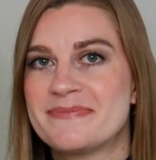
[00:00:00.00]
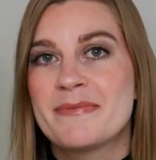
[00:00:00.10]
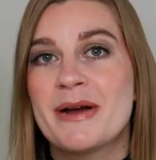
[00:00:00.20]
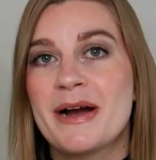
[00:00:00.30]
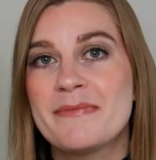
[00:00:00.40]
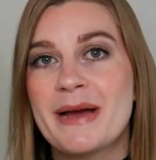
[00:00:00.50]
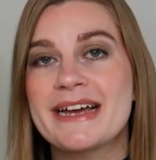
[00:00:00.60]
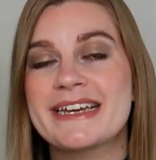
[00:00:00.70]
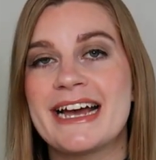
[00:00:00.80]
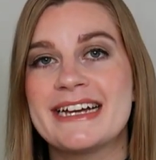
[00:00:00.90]
But I'm
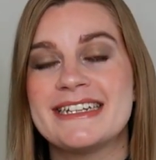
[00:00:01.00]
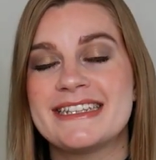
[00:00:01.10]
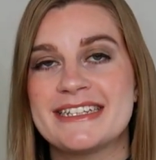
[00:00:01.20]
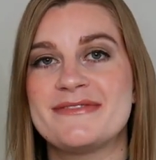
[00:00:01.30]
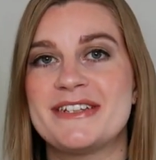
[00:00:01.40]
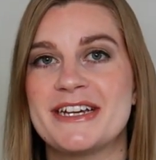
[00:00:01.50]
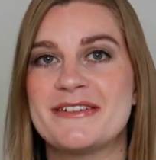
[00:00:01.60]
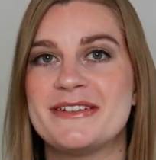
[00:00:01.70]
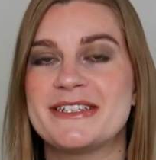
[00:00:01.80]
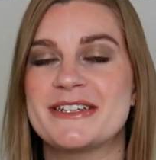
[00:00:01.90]
back and this video
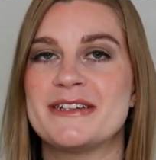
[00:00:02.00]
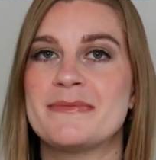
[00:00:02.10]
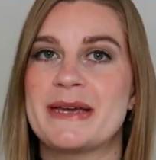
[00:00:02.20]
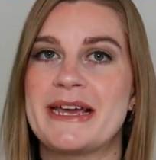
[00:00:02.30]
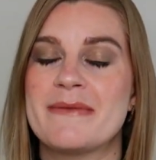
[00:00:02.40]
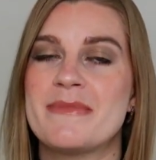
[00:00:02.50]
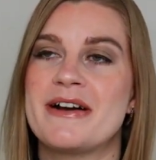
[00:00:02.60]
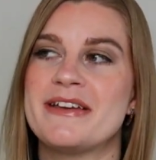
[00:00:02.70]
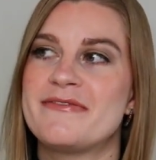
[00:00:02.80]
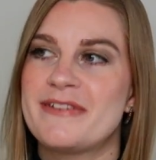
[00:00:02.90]
is going to be
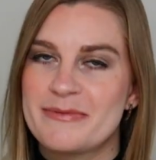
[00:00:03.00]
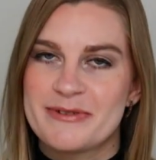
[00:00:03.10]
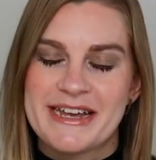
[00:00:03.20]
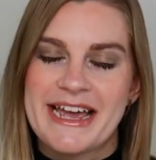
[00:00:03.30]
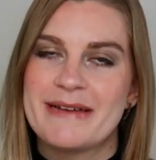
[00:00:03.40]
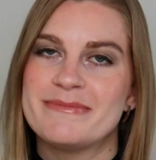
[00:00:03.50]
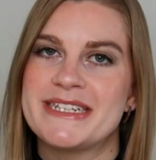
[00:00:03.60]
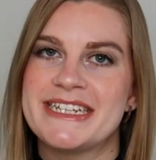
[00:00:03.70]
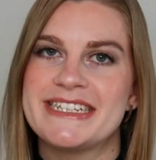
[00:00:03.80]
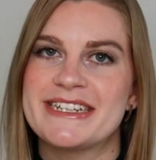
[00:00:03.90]
my February
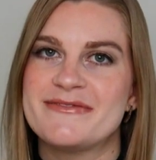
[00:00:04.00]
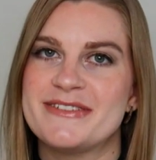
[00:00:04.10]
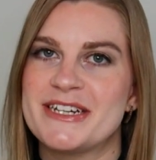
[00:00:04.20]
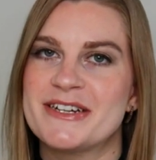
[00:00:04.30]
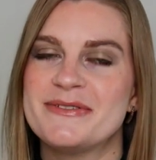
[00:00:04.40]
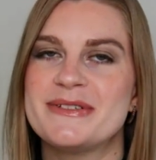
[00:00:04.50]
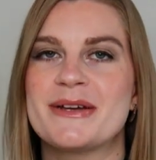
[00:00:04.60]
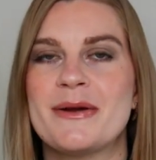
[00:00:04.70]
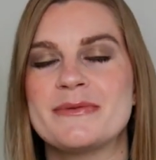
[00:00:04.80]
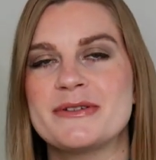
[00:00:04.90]
empties video. So
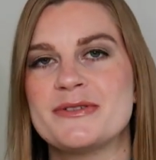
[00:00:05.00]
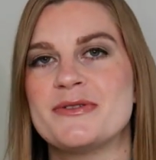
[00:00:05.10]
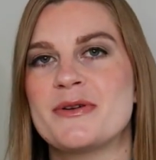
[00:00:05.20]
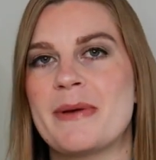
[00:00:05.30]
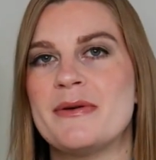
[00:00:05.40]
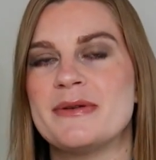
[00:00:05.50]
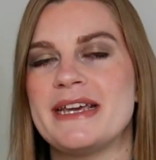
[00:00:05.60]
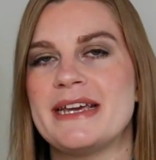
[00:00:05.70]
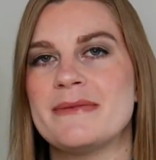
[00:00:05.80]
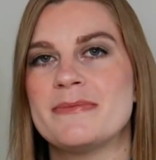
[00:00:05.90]
I'm going to talk about all
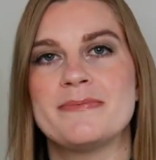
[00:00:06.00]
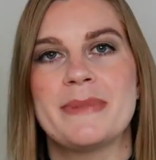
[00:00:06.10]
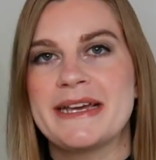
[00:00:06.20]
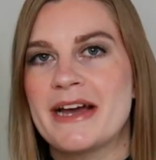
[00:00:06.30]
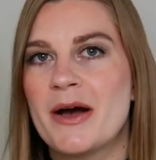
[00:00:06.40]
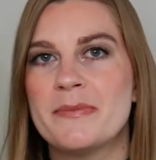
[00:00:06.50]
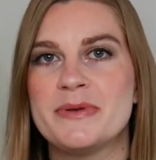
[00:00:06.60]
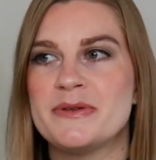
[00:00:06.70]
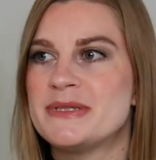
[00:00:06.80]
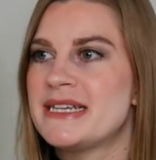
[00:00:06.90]
the makeup,
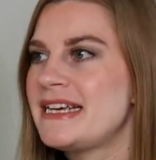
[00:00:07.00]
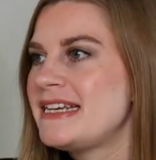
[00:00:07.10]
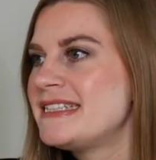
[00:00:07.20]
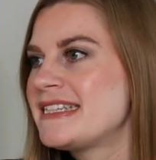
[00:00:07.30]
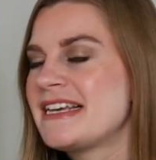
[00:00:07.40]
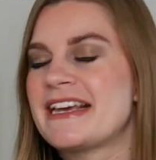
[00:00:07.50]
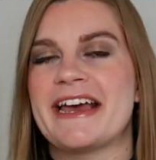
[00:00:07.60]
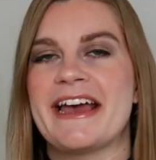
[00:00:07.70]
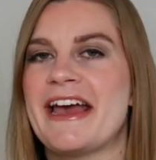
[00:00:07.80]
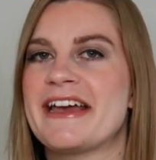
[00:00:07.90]
beauty,
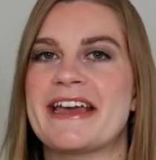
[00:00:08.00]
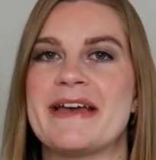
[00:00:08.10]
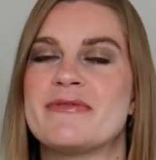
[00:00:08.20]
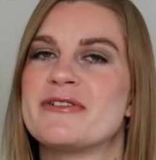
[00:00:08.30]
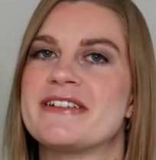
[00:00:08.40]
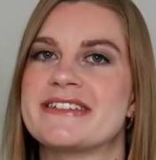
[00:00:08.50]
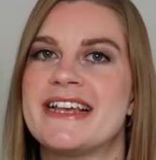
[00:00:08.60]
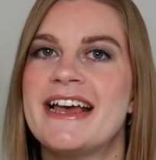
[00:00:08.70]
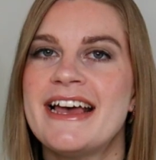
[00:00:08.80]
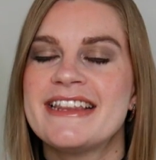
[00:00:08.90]
skincare, hair care products
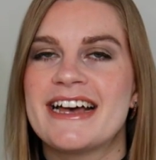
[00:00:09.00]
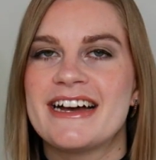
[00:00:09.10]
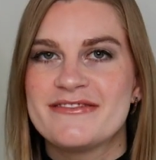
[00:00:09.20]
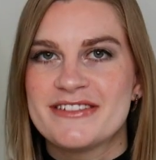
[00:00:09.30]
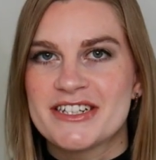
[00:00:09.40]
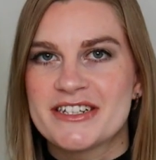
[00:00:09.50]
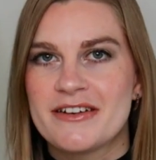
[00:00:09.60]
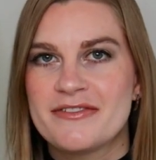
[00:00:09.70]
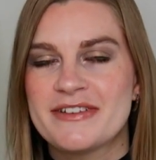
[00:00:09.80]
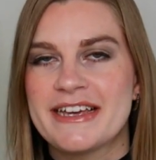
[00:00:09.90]
that I finished
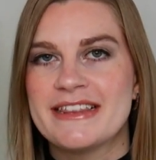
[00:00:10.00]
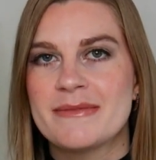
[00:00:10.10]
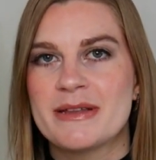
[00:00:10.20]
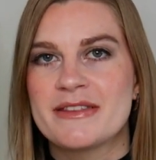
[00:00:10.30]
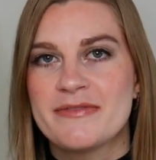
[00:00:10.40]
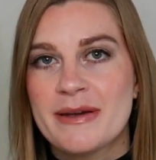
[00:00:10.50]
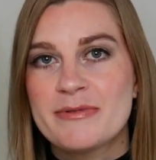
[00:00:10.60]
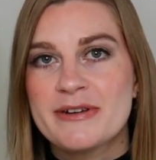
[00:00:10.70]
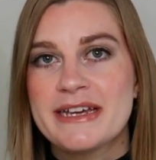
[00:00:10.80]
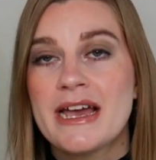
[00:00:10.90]
off in the month of
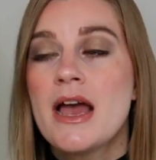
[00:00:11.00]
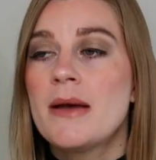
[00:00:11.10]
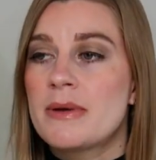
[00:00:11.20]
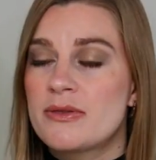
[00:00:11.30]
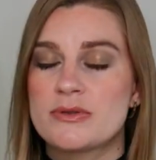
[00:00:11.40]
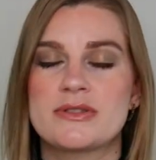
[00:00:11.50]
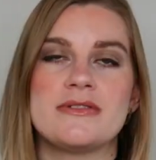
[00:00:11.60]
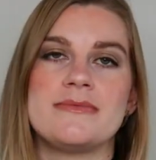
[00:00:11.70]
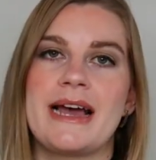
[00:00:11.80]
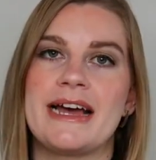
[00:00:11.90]
February, my thoughts on
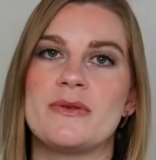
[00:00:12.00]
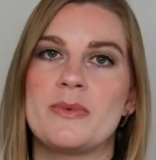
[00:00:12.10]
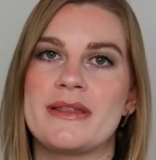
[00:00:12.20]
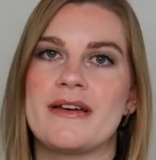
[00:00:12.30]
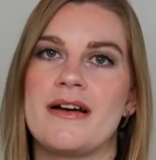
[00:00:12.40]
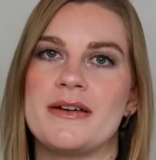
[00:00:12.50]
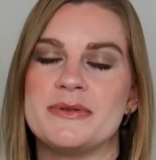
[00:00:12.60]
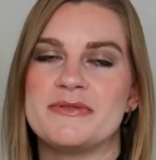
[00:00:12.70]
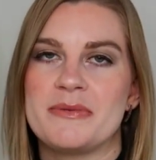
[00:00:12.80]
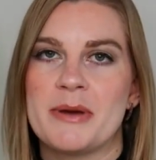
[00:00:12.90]
them and whether I
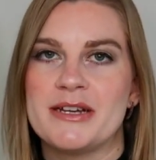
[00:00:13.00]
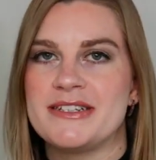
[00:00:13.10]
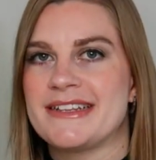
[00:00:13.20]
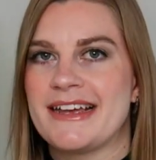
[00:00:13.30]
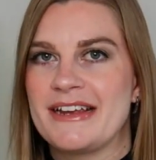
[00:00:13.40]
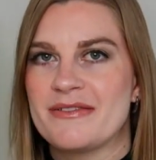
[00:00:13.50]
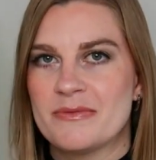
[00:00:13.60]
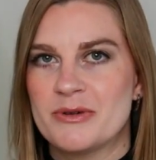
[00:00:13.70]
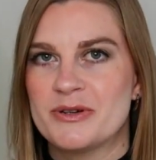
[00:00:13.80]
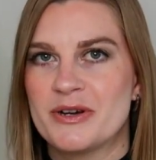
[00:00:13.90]
would repurchase any of
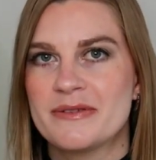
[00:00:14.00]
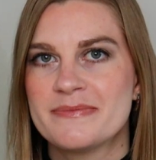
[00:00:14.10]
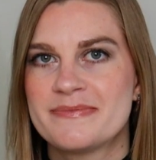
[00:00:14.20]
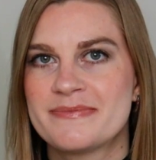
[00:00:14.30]
them or not.